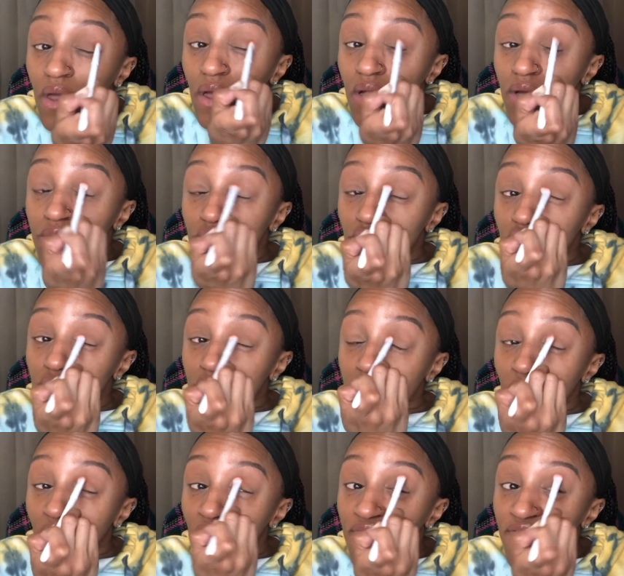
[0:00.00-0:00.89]
And just
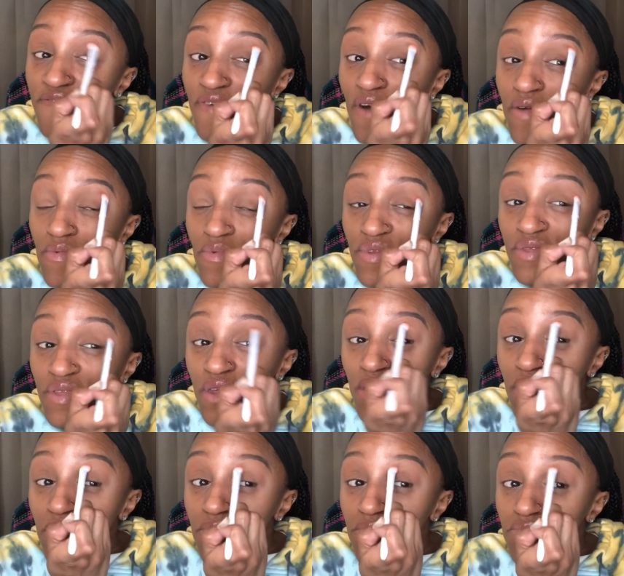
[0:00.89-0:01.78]
have fun with
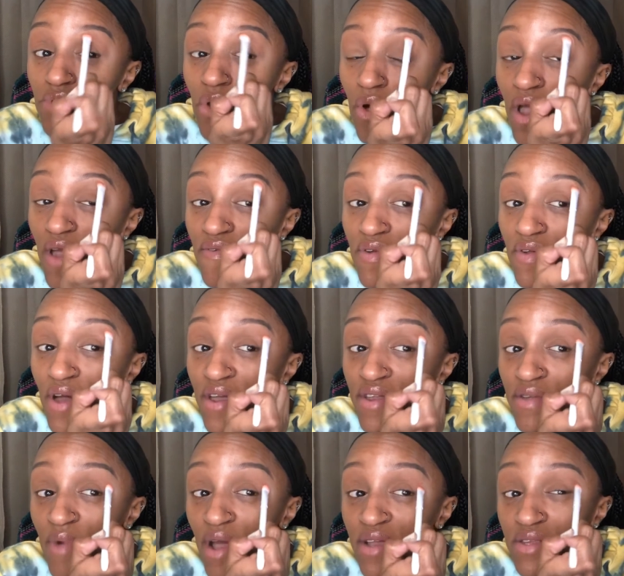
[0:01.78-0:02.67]
it. Don't ever let
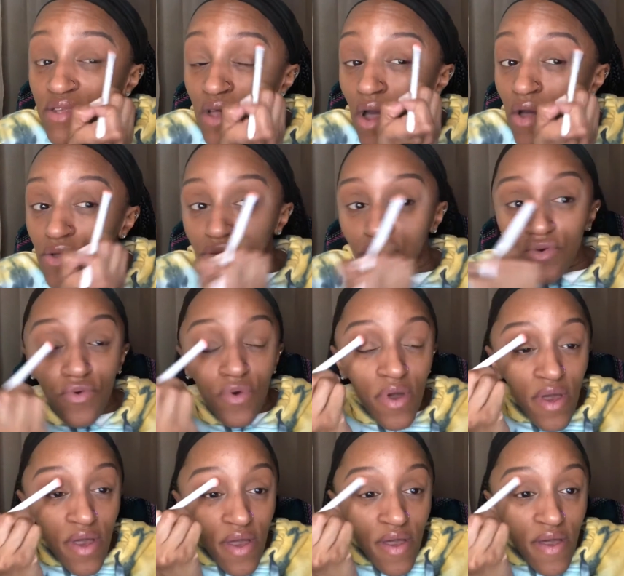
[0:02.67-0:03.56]
anybody tell you
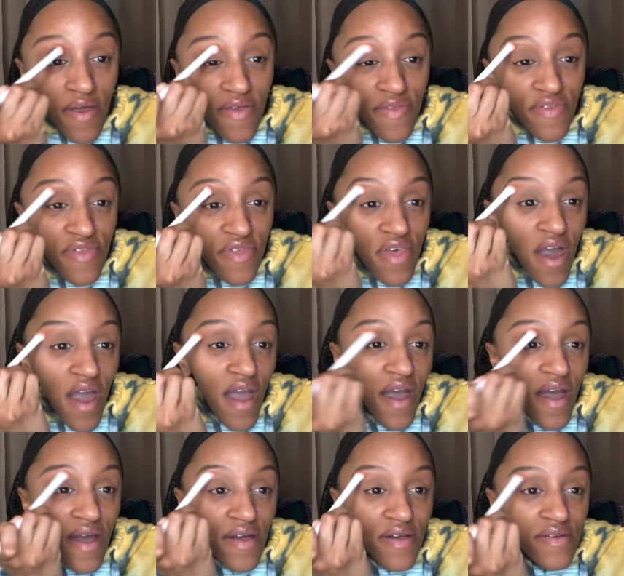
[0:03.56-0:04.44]

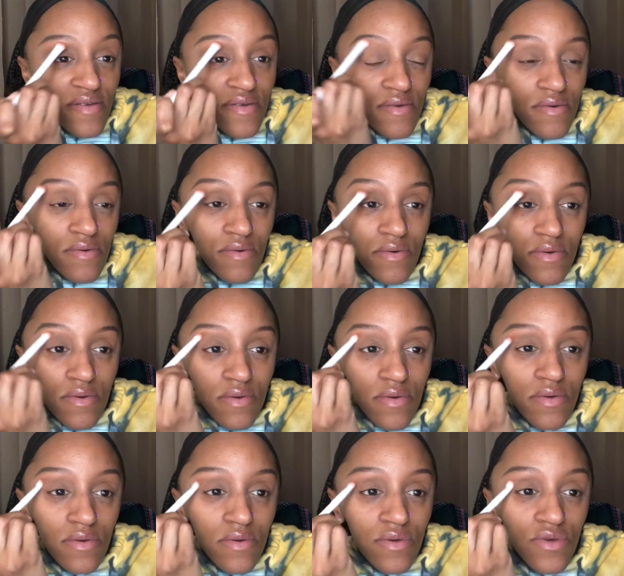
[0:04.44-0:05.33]
that
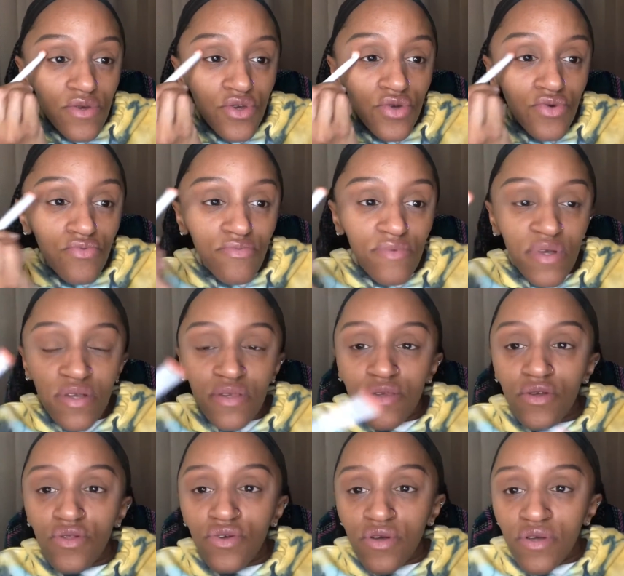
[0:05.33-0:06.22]
you need
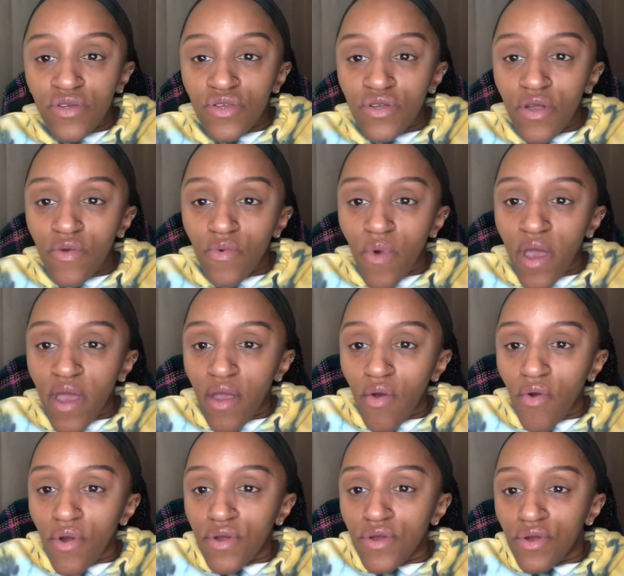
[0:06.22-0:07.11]
to look a certain way
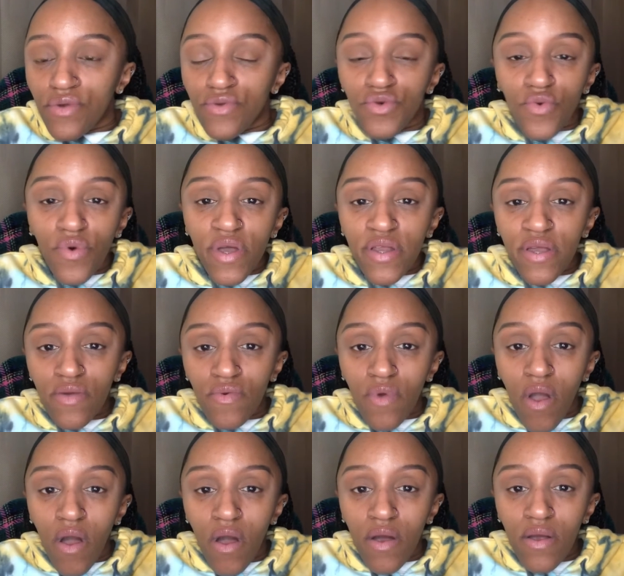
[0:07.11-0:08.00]
or you're doing it
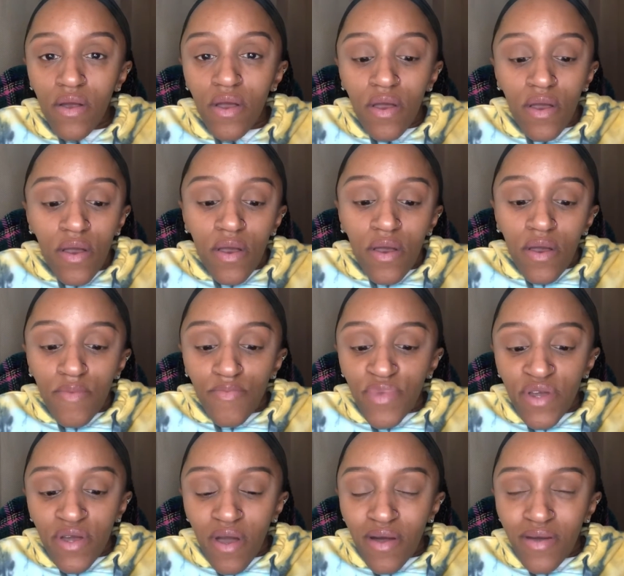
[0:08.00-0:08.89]
wrong.
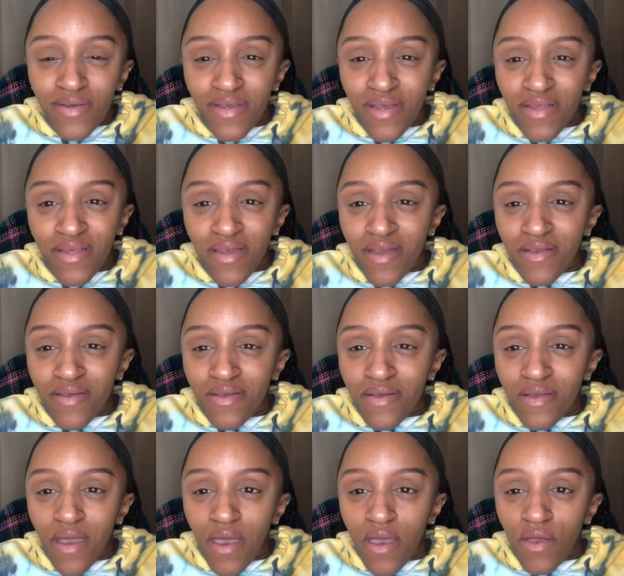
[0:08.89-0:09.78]
because at the end of the
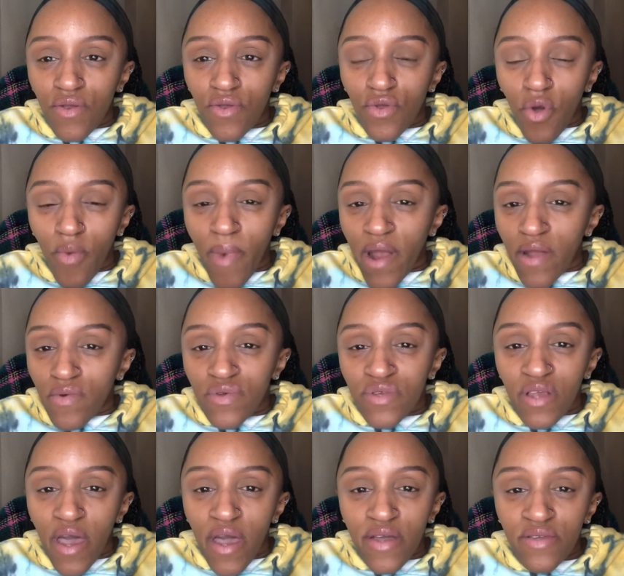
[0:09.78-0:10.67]
day, nobody
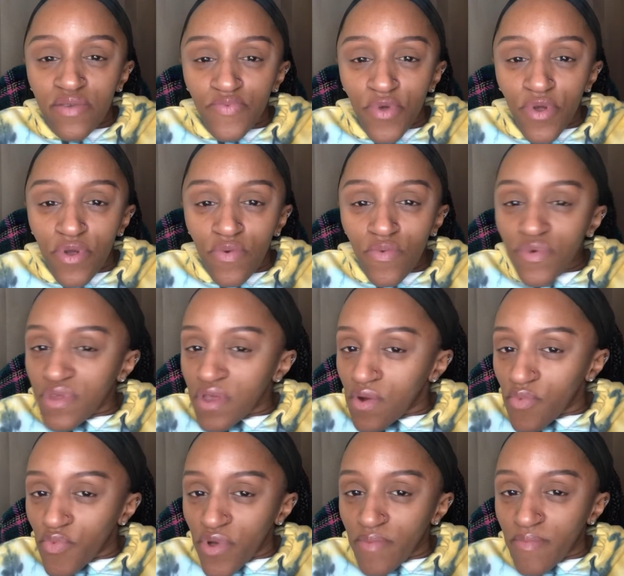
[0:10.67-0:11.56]
was an expert when they
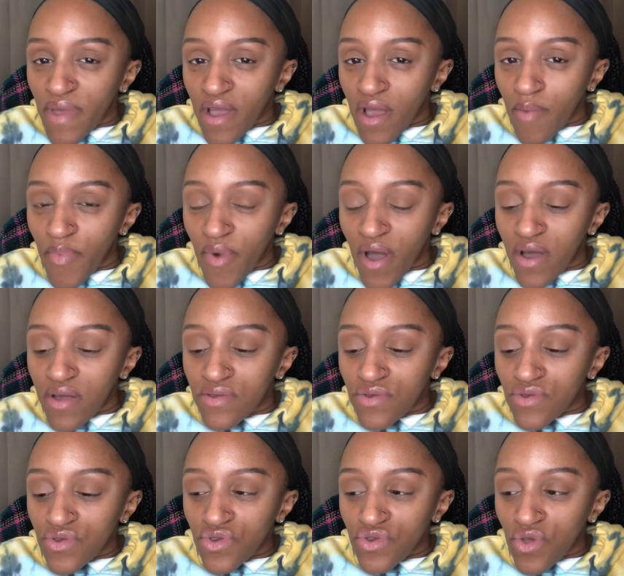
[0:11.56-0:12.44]
were putting makeup
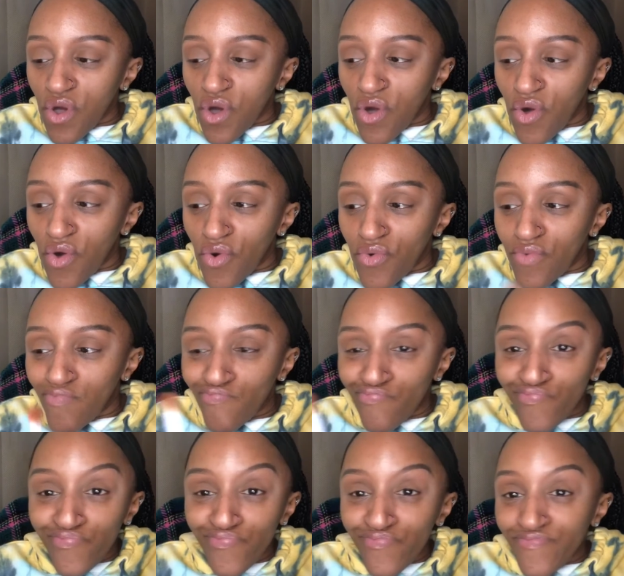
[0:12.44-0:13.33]
on. So
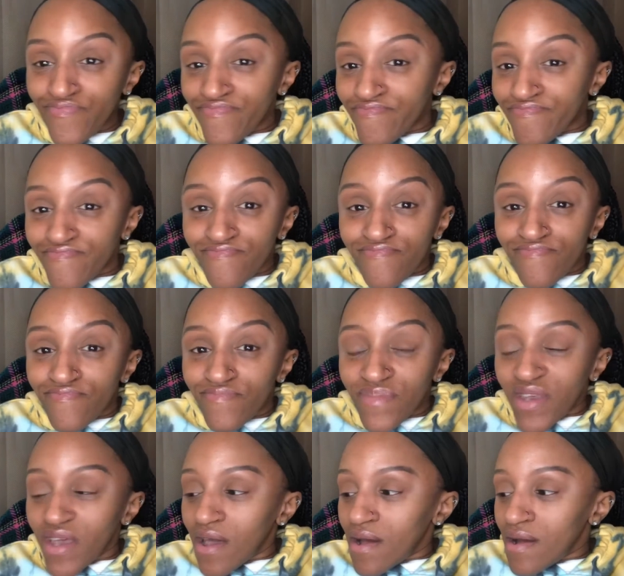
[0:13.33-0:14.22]

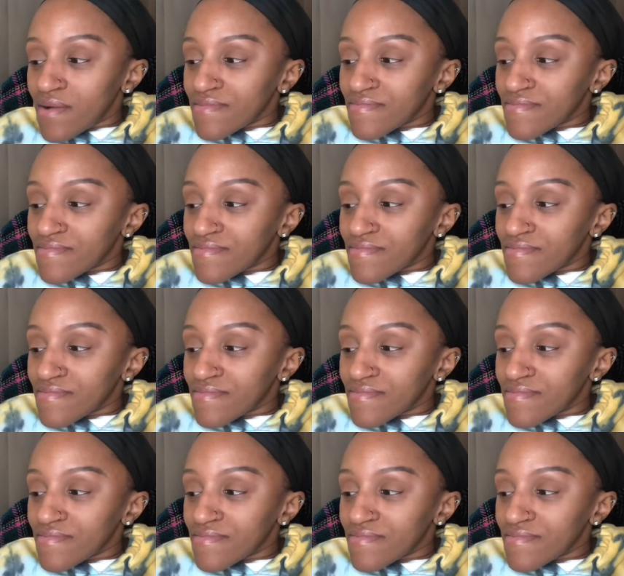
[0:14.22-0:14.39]
yeah,